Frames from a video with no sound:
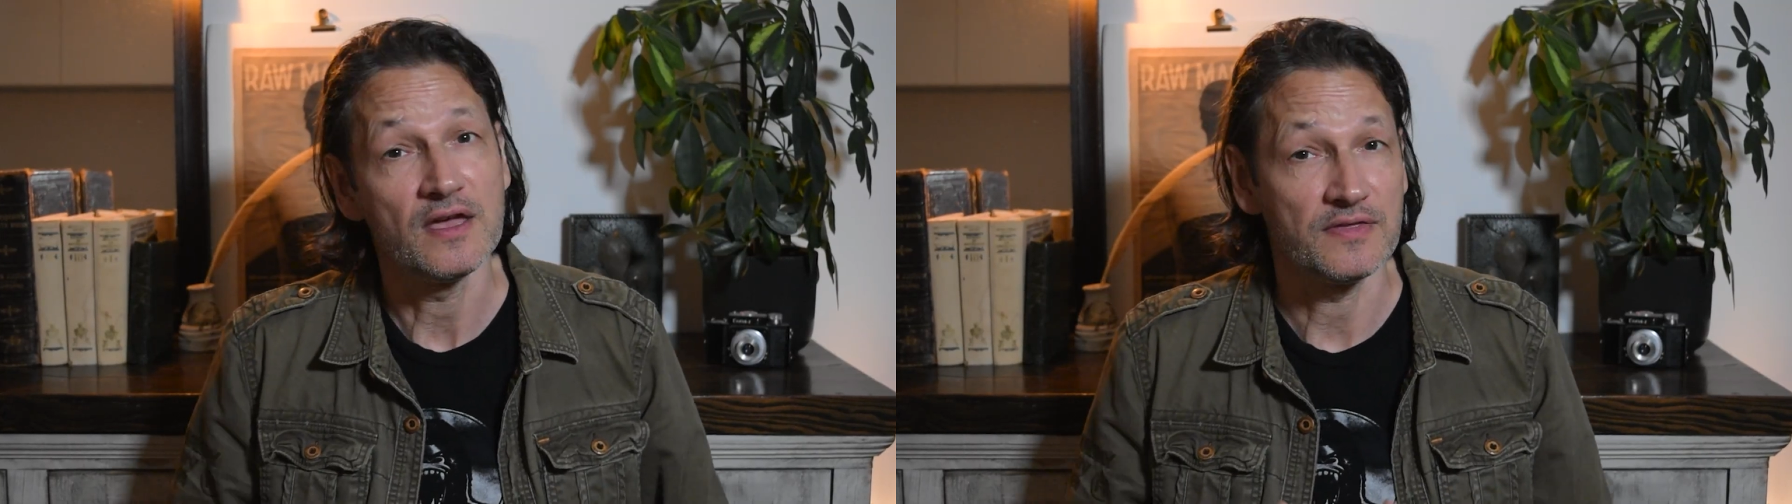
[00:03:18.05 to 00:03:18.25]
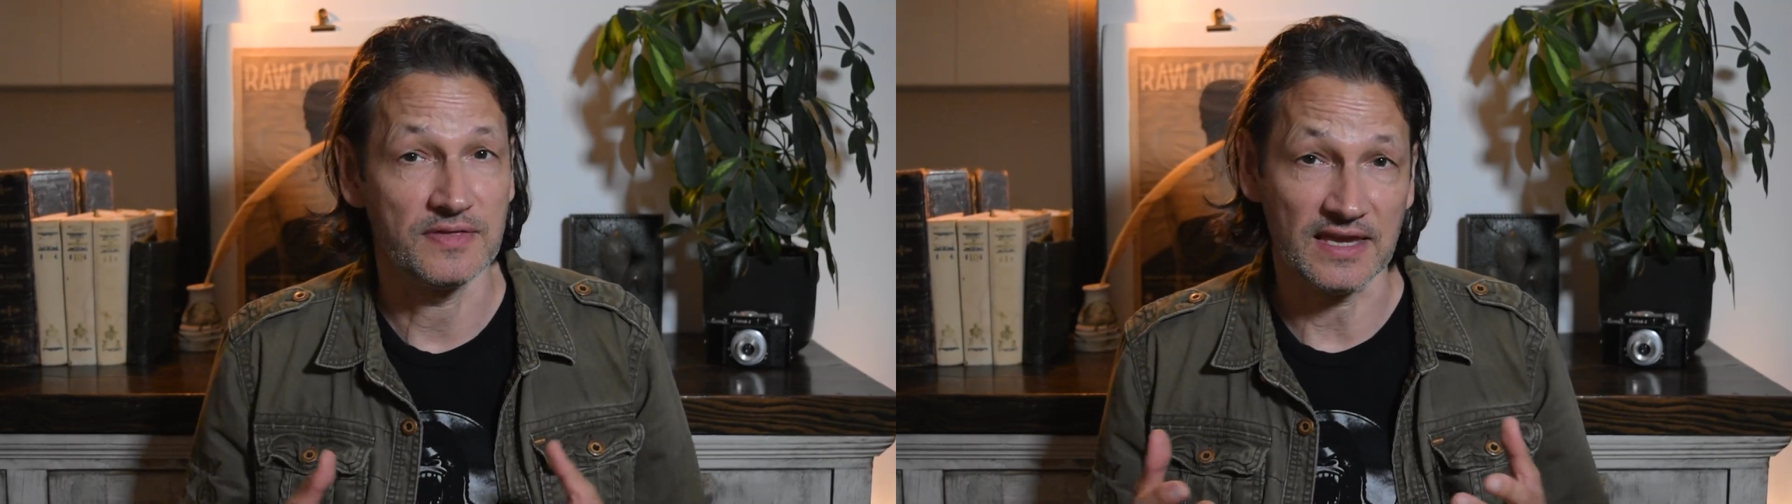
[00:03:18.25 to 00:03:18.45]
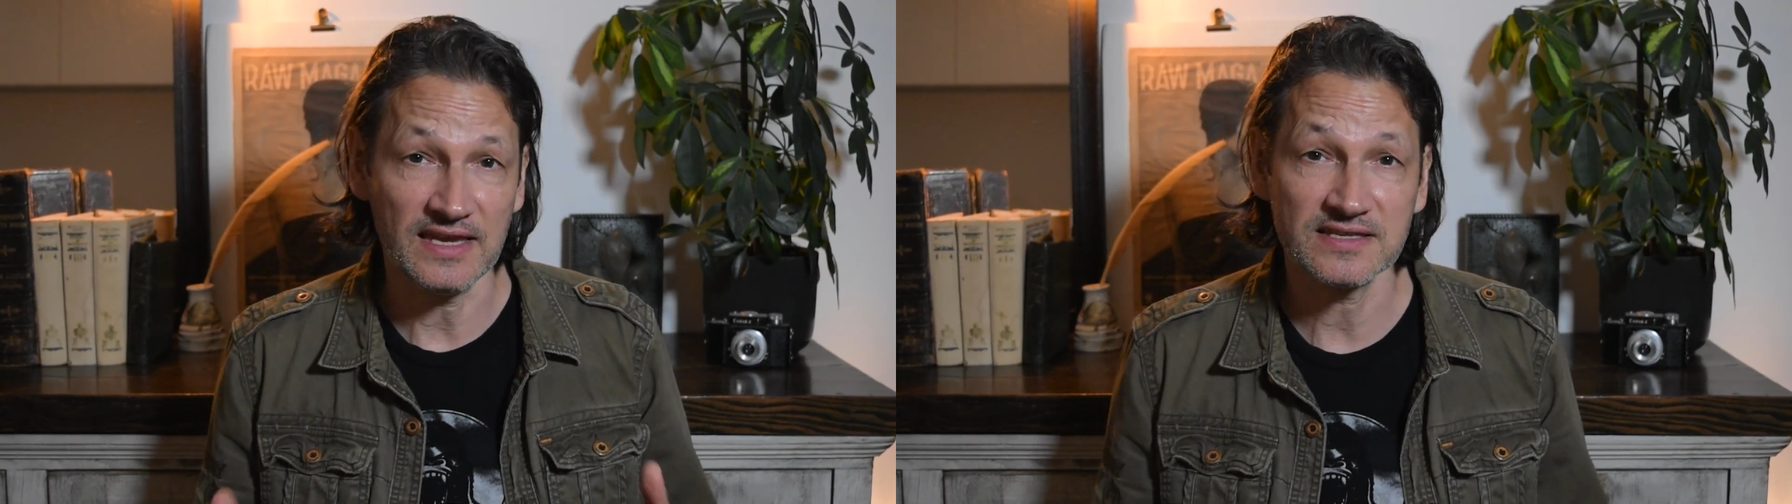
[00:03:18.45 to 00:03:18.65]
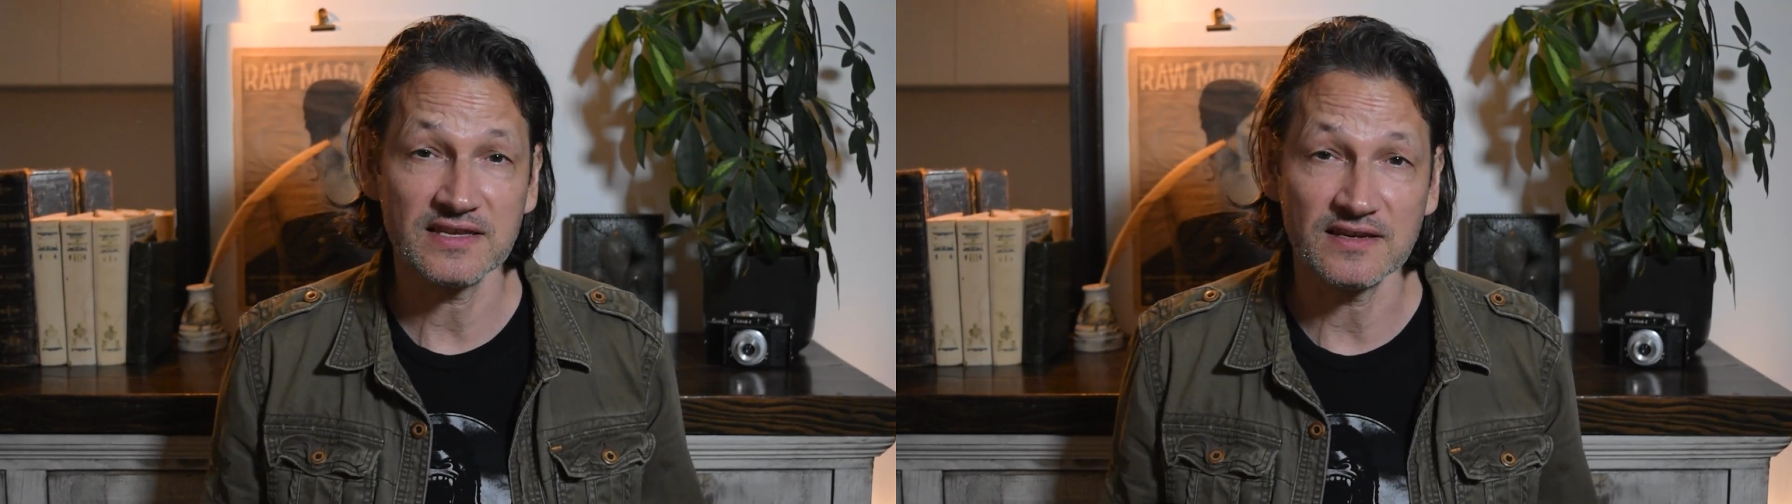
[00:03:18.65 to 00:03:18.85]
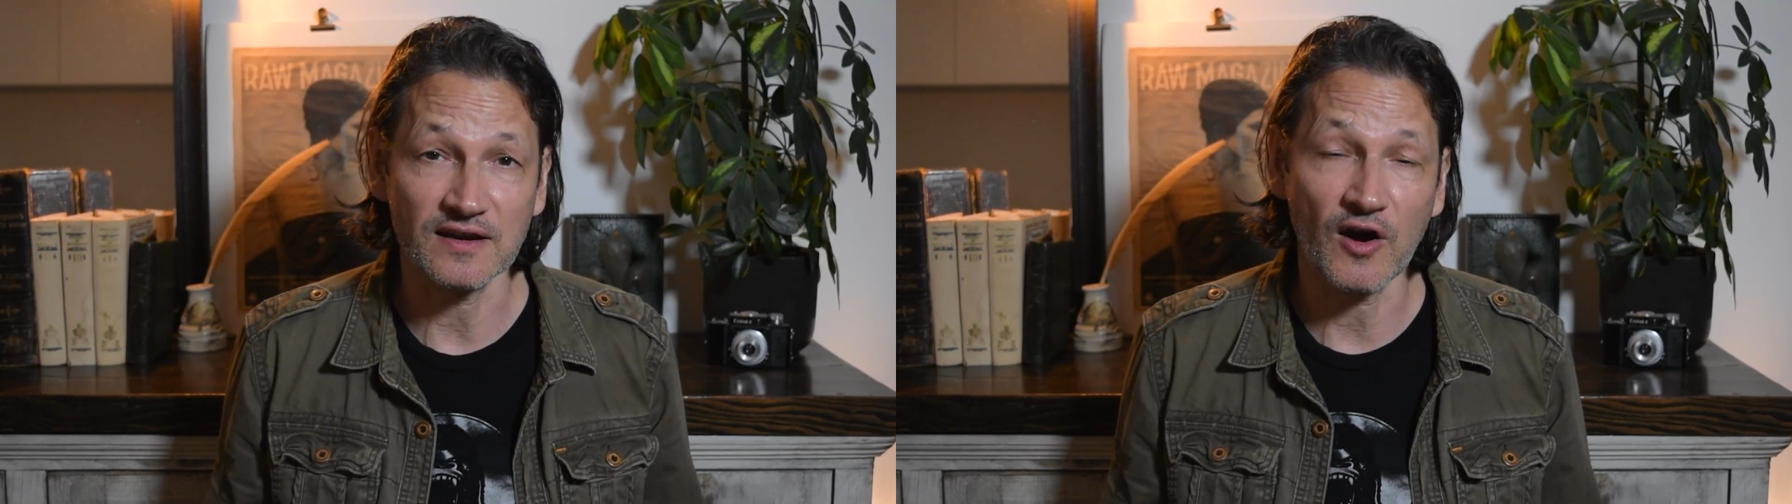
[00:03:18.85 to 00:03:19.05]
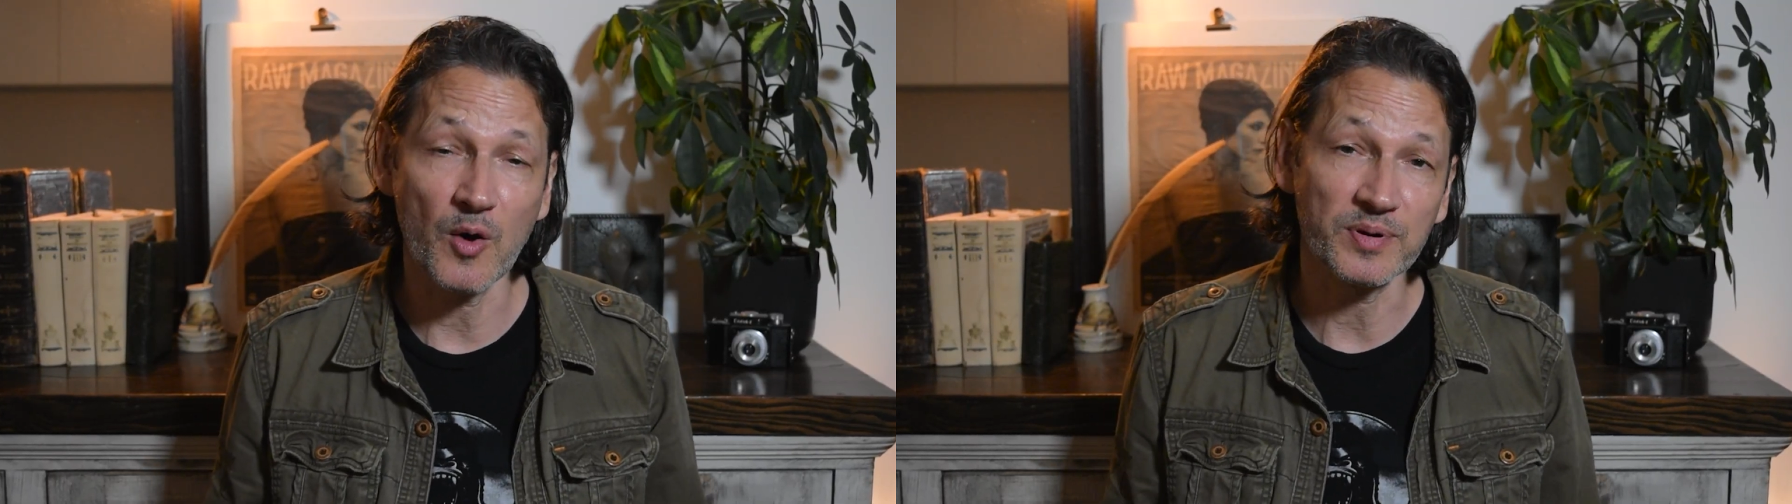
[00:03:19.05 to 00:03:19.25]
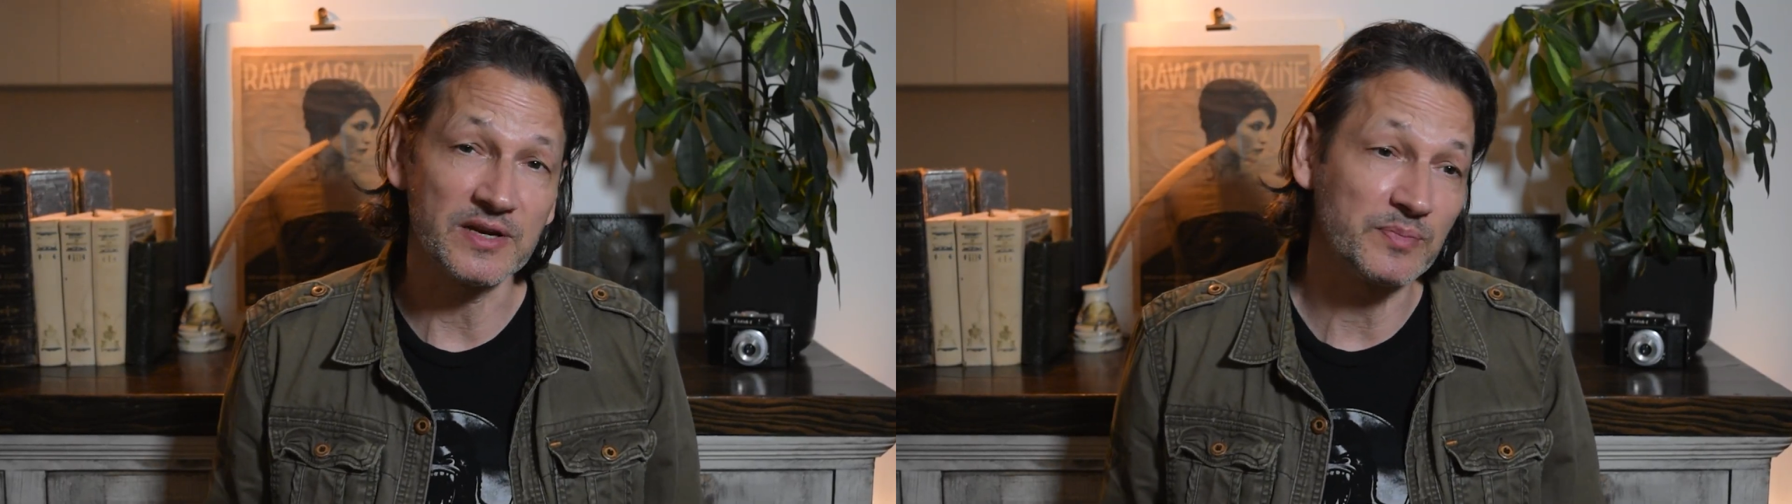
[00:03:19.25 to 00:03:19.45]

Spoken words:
the East India Company